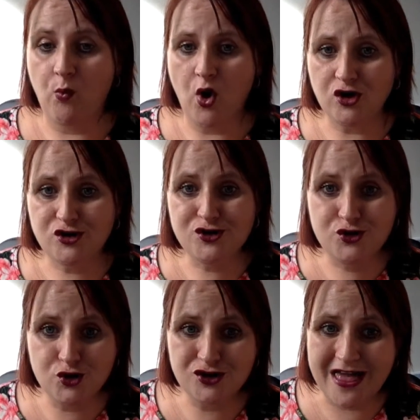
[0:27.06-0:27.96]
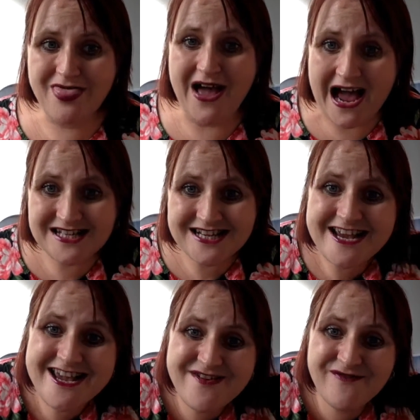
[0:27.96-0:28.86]
what does that
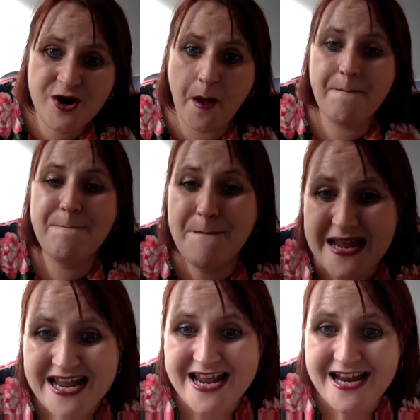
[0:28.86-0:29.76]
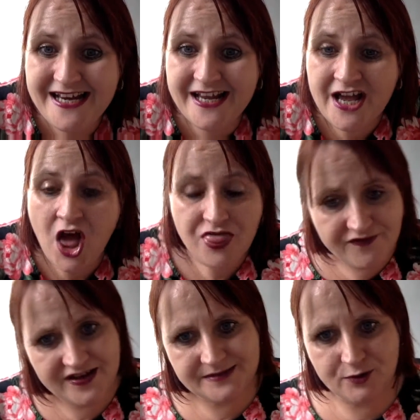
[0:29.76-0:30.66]
even mean? The
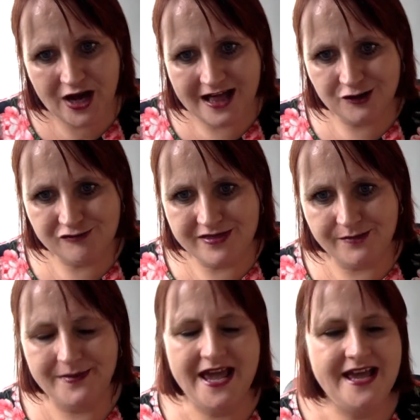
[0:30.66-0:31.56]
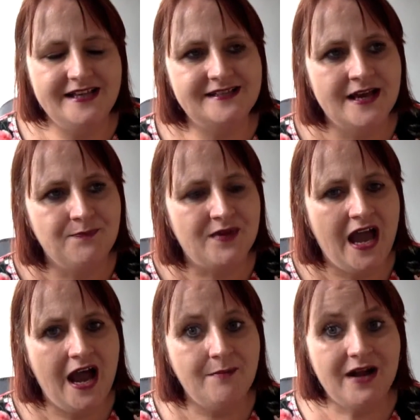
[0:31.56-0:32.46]
Facebook algorithm is
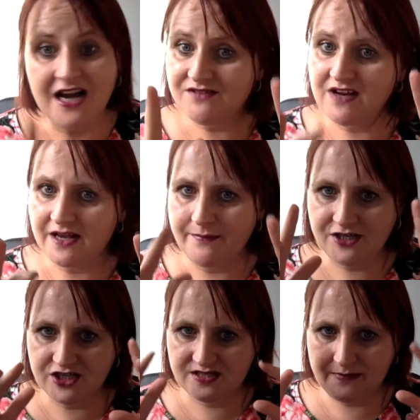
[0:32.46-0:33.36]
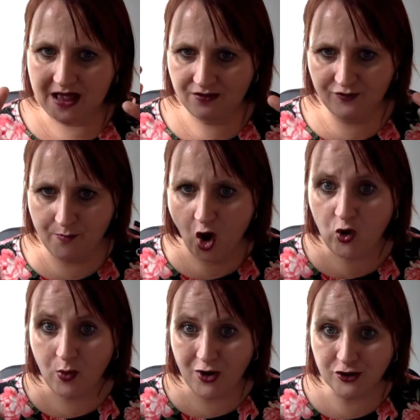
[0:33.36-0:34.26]
kind of like a magic spell from
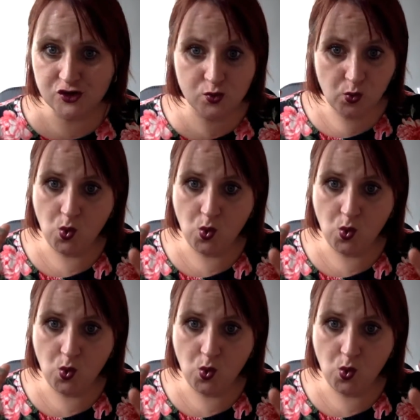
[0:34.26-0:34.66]
Hogwarts.